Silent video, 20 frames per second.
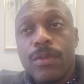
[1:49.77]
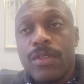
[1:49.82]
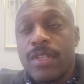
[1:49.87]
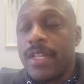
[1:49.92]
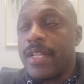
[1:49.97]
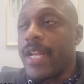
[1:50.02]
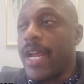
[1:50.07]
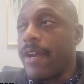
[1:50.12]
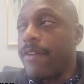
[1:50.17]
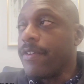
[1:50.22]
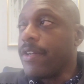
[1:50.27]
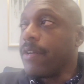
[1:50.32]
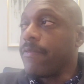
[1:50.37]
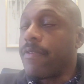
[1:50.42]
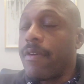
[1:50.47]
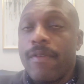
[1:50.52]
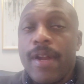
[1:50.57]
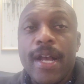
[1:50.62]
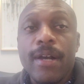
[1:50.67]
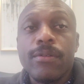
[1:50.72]
the narrative
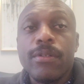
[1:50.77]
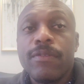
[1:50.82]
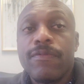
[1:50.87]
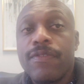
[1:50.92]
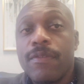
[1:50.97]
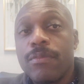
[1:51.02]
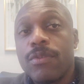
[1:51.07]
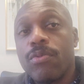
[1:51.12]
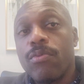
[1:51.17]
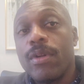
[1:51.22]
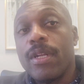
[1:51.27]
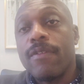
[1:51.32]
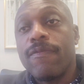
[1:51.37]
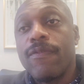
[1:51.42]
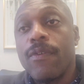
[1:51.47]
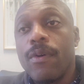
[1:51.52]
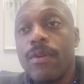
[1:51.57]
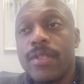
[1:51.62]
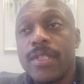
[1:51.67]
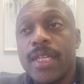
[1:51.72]
around it from
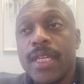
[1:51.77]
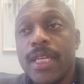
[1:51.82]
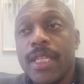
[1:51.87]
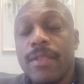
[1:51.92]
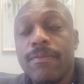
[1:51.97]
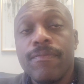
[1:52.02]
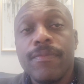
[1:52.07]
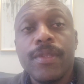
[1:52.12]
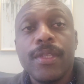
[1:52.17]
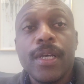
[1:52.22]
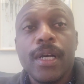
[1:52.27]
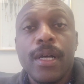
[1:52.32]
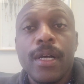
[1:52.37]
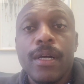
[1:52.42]
2014,